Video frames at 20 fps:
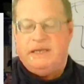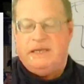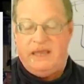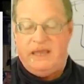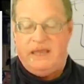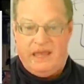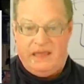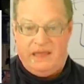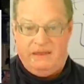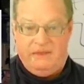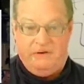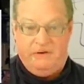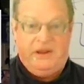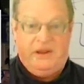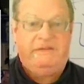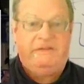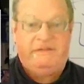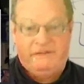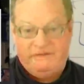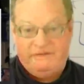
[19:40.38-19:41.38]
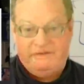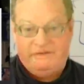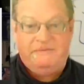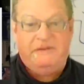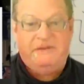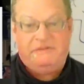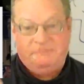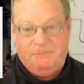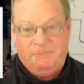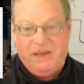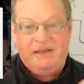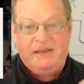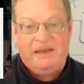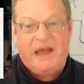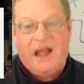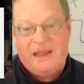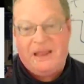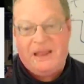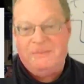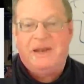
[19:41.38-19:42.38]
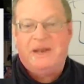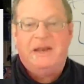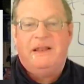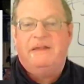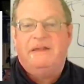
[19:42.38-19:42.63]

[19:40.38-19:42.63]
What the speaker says: And there are cases of this being documented.